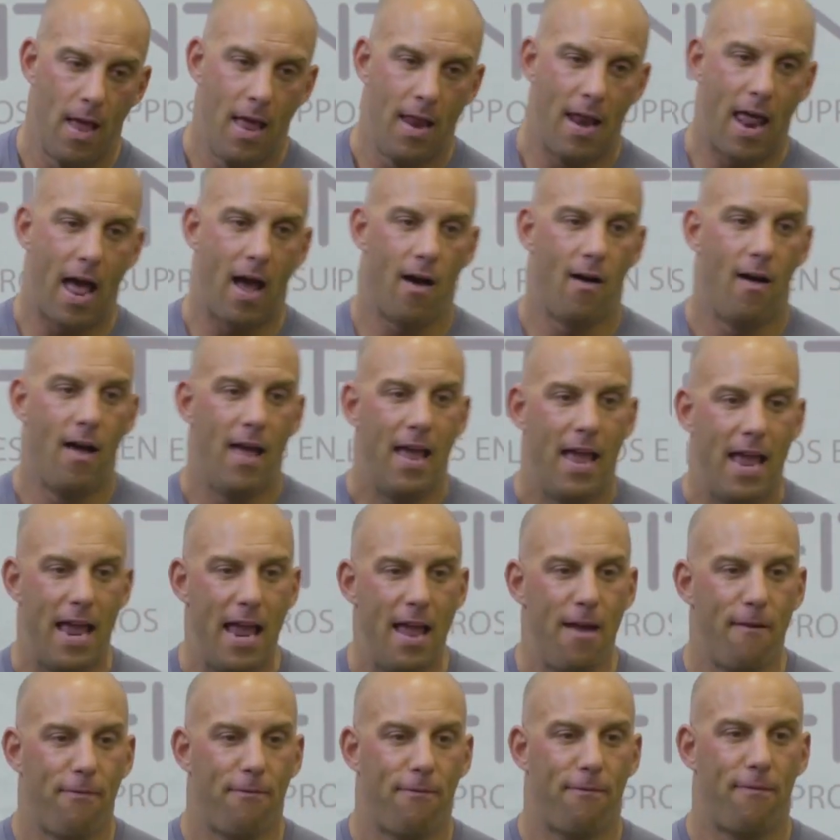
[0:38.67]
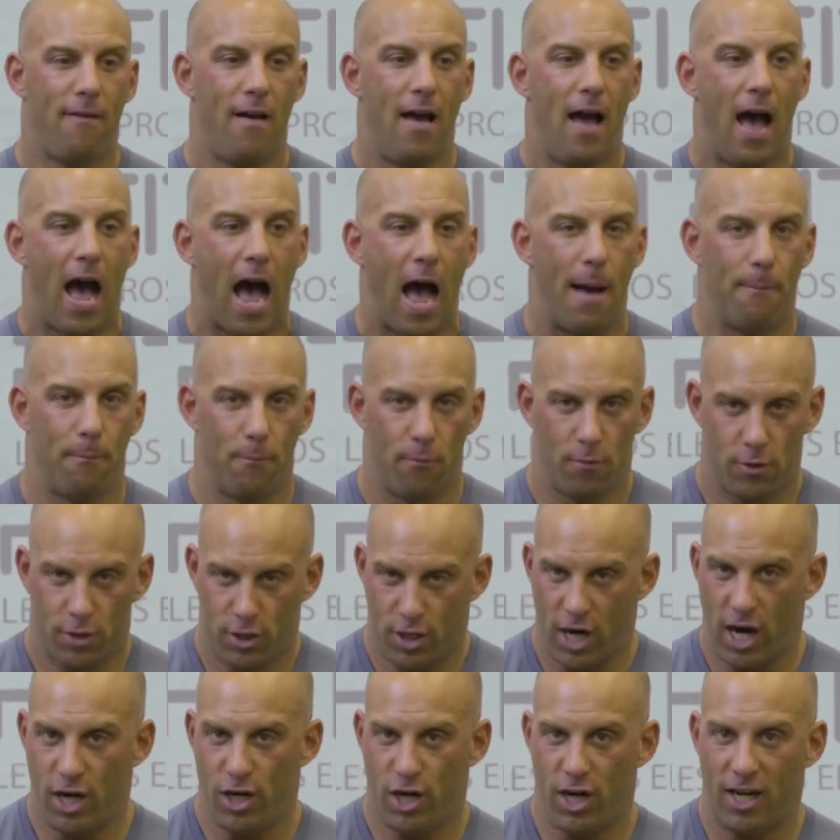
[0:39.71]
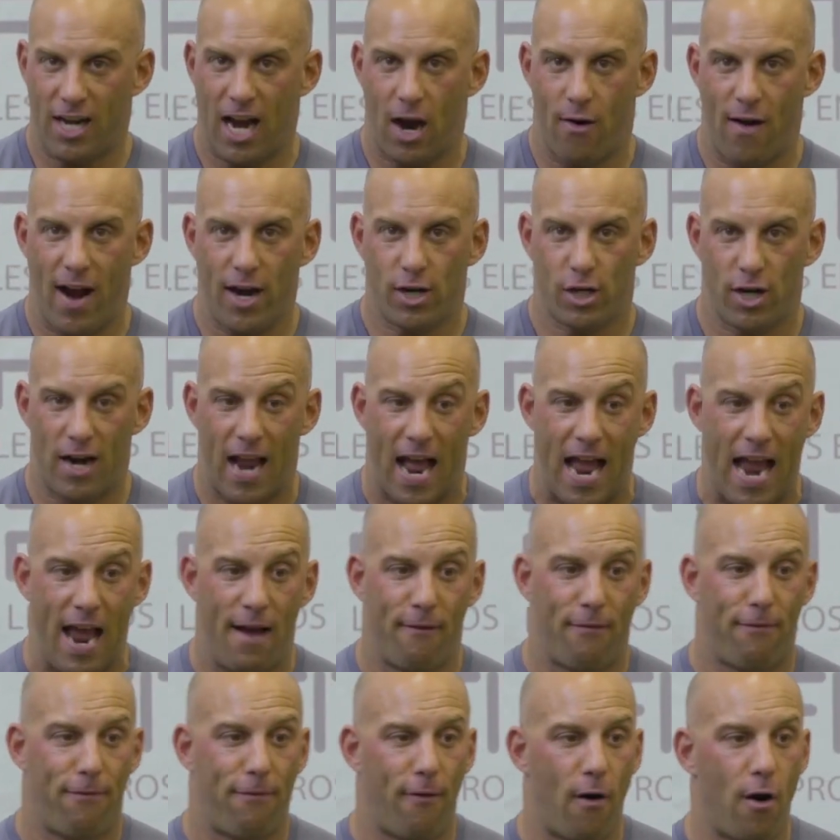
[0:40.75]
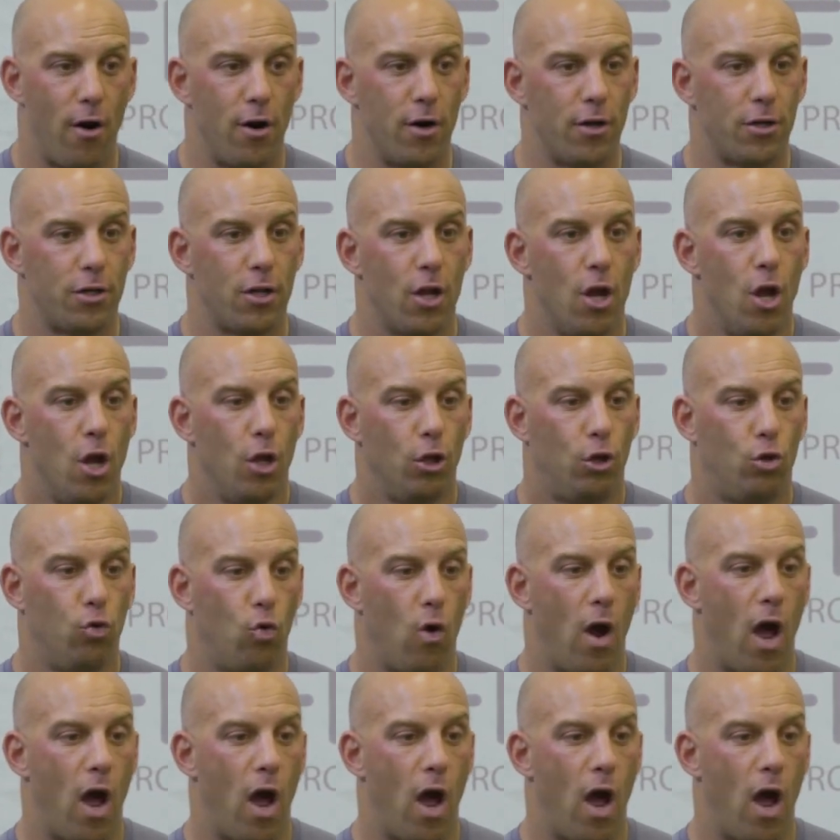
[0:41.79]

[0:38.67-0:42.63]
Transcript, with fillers: Now, if I'm changing direction, I have first to